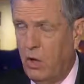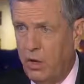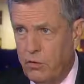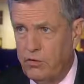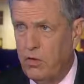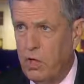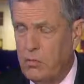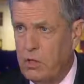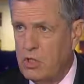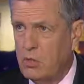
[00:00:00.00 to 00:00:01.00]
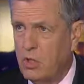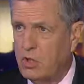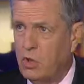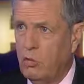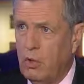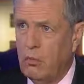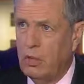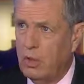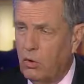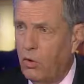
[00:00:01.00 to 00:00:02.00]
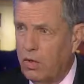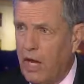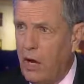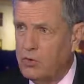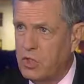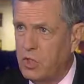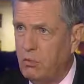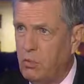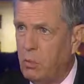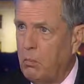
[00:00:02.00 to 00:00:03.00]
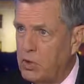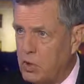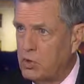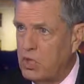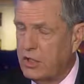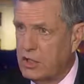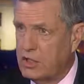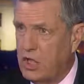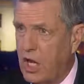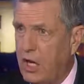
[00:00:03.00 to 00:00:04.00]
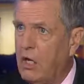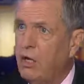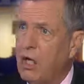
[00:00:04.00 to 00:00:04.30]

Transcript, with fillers: others in the administration who may be on the outs at the moment may choose not to stay.